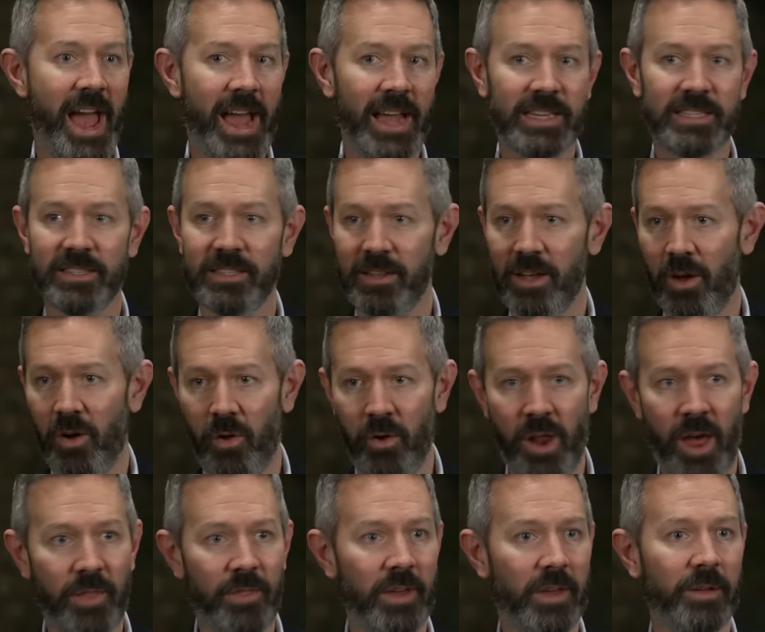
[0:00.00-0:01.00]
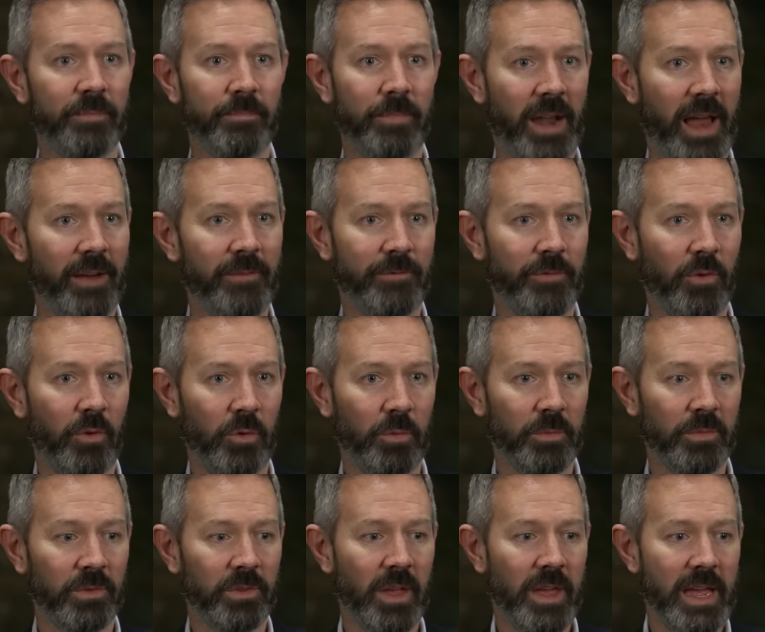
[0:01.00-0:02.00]
X, on other
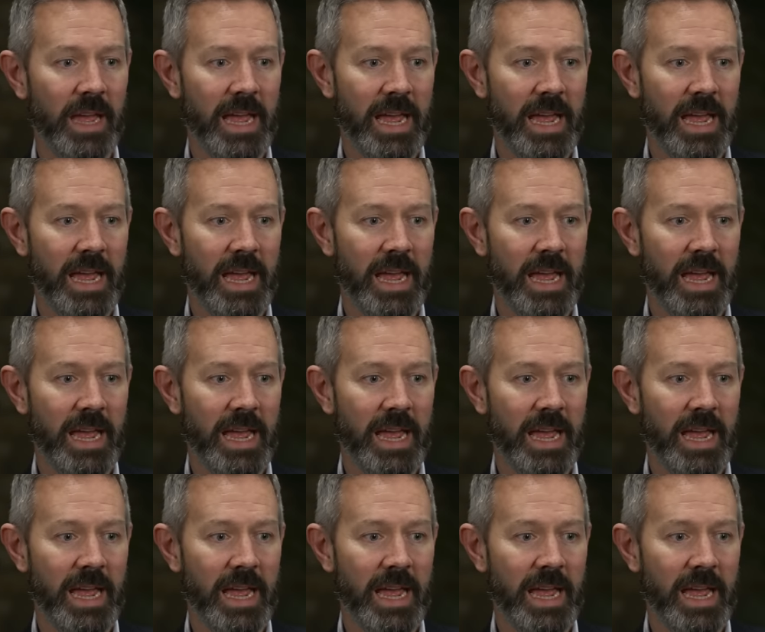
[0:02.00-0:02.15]
platforms.